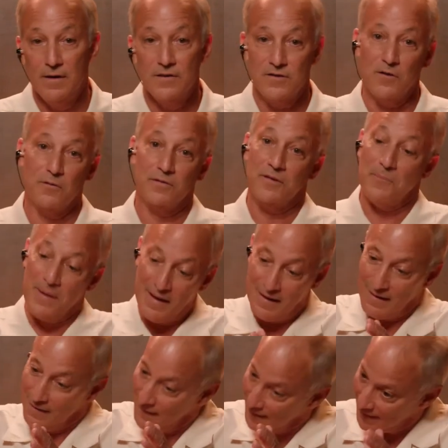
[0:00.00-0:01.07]
So to
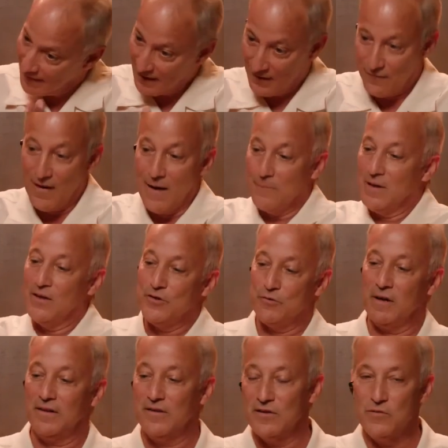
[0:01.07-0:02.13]
me, if I'm going to
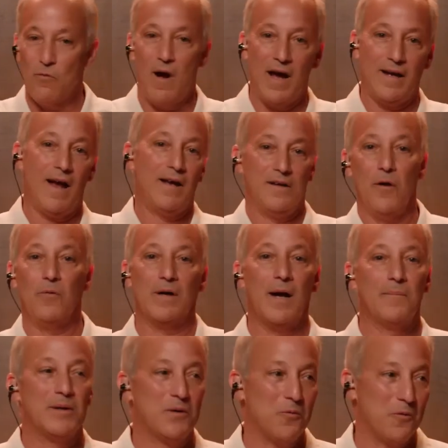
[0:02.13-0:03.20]
drink this wine, I know what
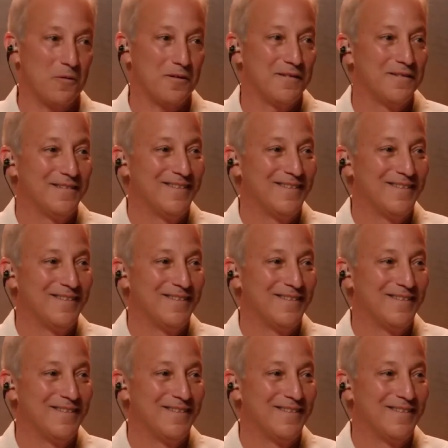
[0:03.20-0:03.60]
I'm going to order.